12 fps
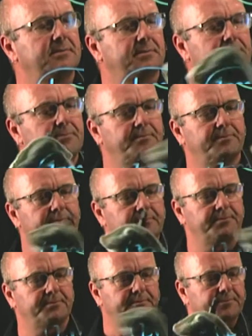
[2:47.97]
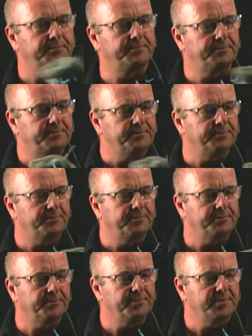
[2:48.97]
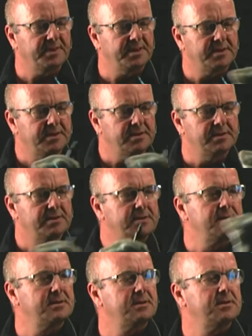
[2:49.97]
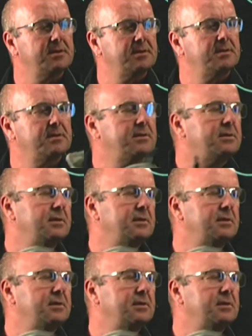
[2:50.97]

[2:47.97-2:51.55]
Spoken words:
(silence)